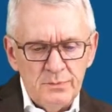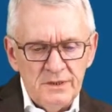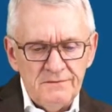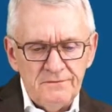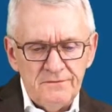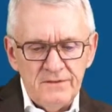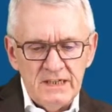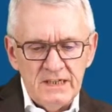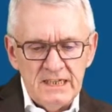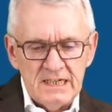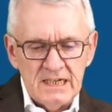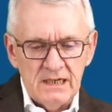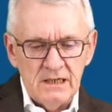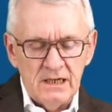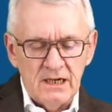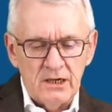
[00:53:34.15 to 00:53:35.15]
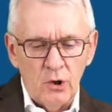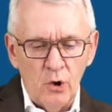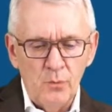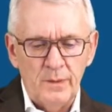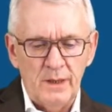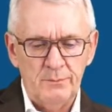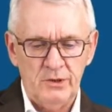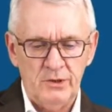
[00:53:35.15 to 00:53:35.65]
Bivlia. I
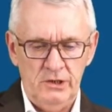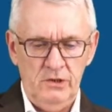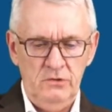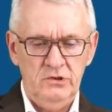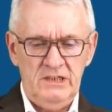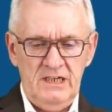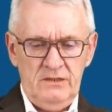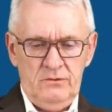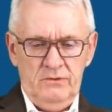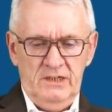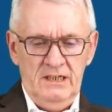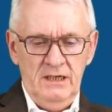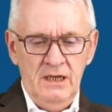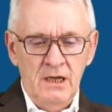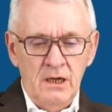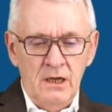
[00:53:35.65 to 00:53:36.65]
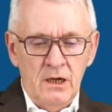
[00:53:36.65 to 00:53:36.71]
hope I pronounced that well.